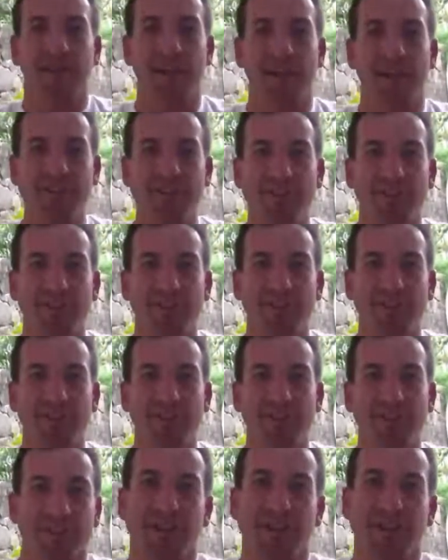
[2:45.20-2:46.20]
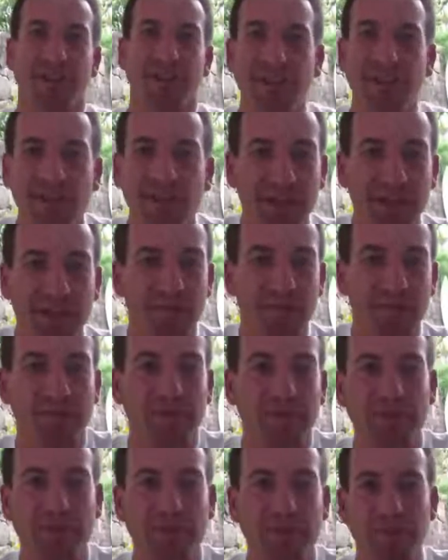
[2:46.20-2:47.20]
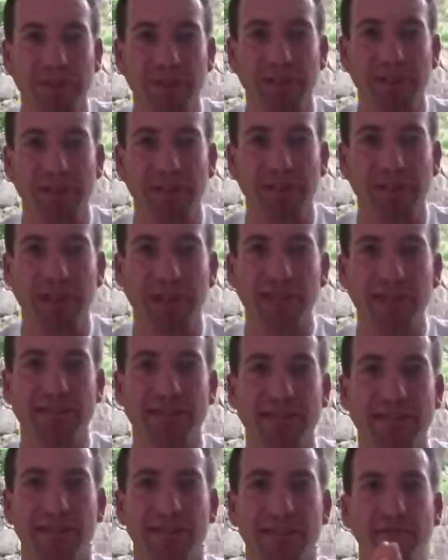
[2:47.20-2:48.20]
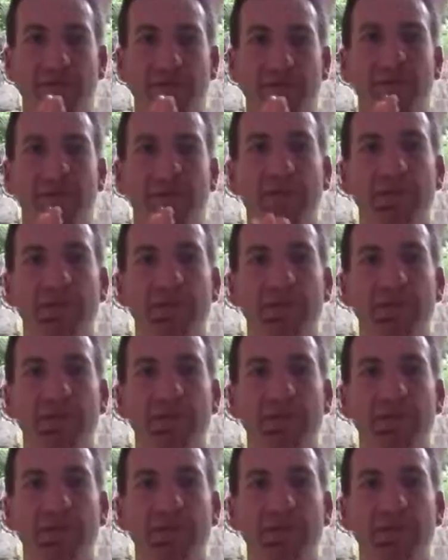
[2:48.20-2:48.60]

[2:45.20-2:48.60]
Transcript: And make sure that I believe there's plenty of light. So